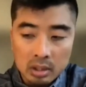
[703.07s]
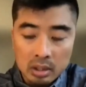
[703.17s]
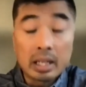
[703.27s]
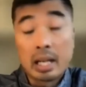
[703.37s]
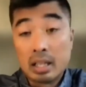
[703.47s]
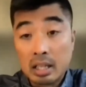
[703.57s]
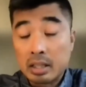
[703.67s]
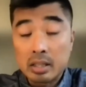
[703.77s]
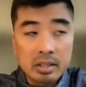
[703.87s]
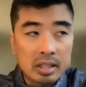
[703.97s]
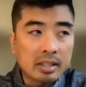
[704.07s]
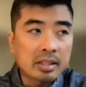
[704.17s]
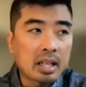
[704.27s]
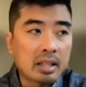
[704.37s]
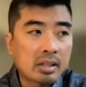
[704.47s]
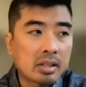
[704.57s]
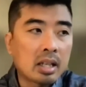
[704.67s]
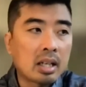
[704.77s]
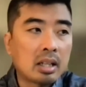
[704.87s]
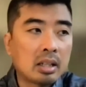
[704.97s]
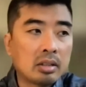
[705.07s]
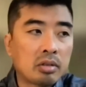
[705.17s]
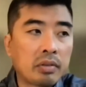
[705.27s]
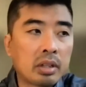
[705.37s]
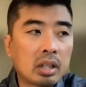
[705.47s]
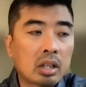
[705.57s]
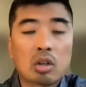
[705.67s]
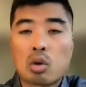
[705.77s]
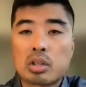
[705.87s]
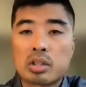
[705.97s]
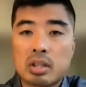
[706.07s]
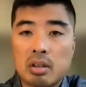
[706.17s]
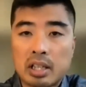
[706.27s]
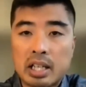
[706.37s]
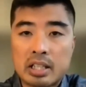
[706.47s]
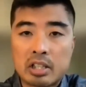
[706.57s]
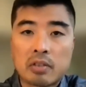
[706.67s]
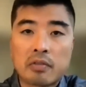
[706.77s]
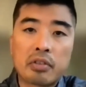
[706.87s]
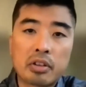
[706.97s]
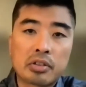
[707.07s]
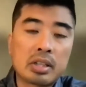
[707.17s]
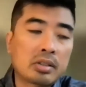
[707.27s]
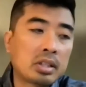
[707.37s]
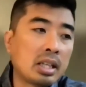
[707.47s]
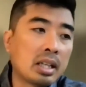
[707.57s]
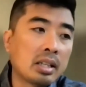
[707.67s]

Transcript: and analytics in that sense, driven across the organization. First is the